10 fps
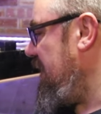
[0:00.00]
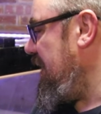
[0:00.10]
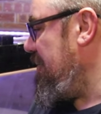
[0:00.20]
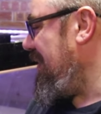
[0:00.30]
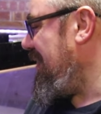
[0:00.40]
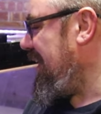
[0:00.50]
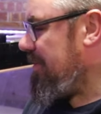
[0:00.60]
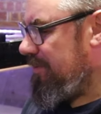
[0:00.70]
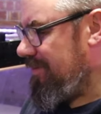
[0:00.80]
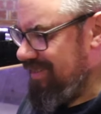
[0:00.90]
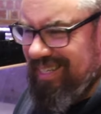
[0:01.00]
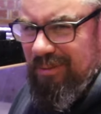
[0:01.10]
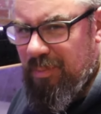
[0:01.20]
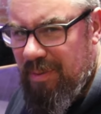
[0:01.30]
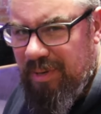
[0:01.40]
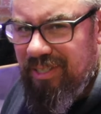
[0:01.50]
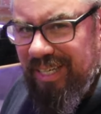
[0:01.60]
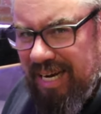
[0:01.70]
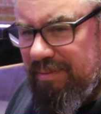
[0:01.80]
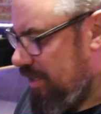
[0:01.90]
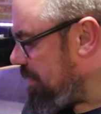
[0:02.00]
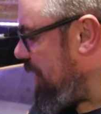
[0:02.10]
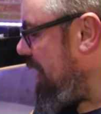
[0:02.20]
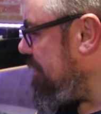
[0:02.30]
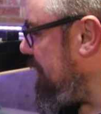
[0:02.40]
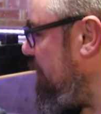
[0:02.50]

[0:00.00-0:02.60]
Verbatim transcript: um, I think it'll, it's pretty much done after about half an